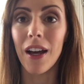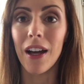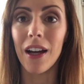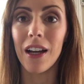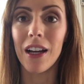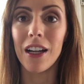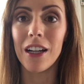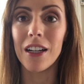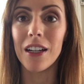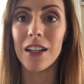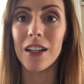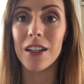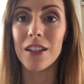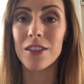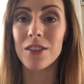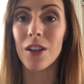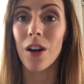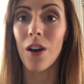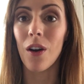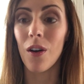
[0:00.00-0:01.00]

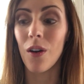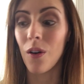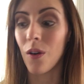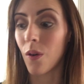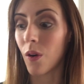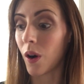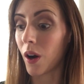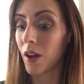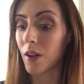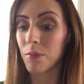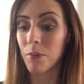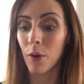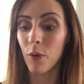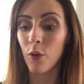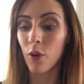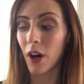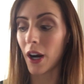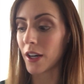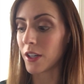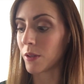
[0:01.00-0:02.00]
So
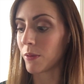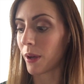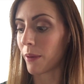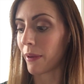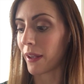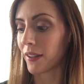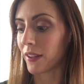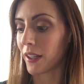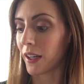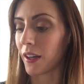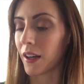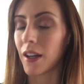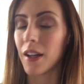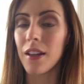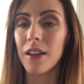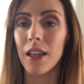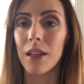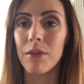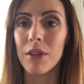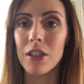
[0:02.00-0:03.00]
before I do my
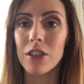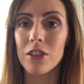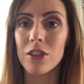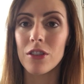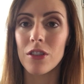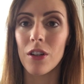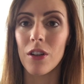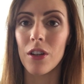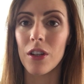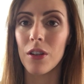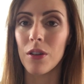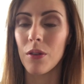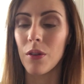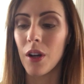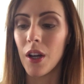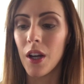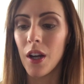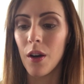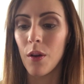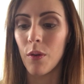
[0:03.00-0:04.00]
mascara, let me just show
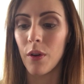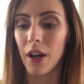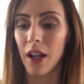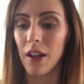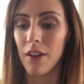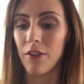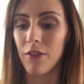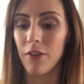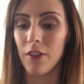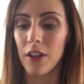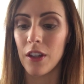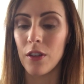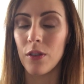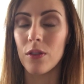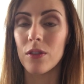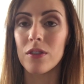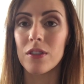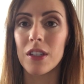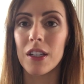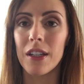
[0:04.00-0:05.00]
you what I've
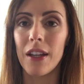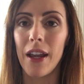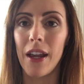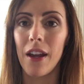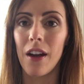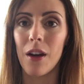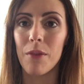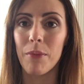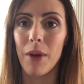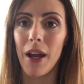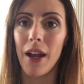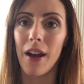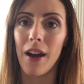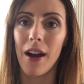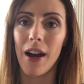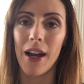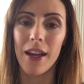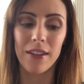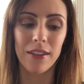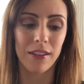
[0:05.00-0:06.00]
used today on my
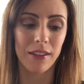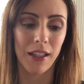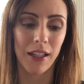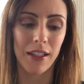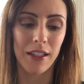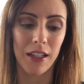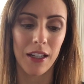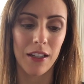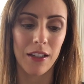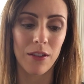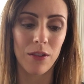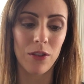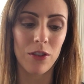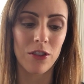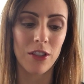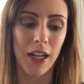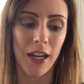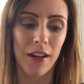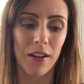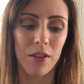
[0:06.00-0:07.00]
eyes, because I did use
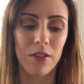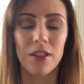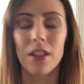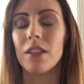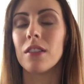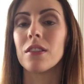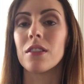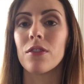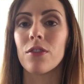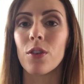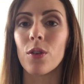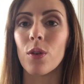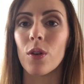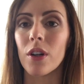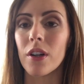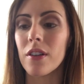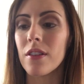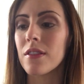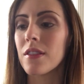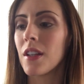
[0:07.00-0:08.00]
SeneGence, of
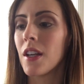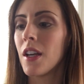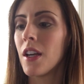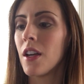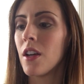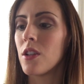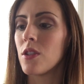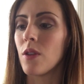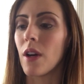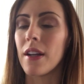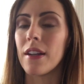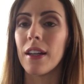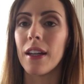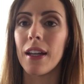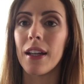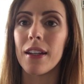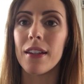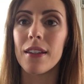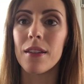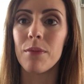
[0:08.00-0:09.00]
course. So I
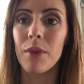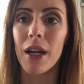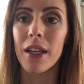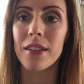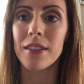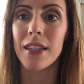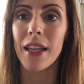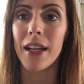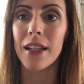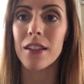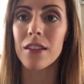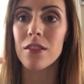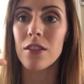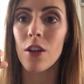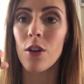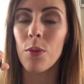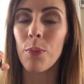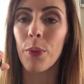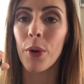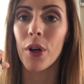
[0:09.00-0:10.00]
did my
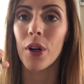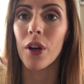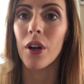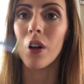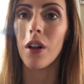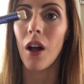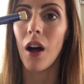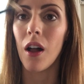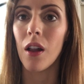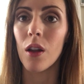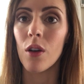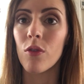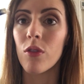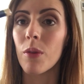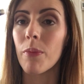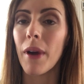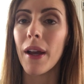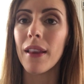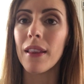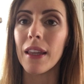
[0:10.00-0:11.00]
sandstone pearl all
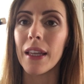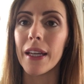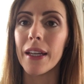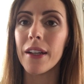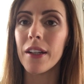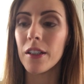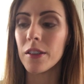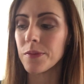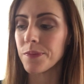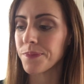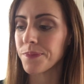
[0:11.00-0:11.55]
over my lid.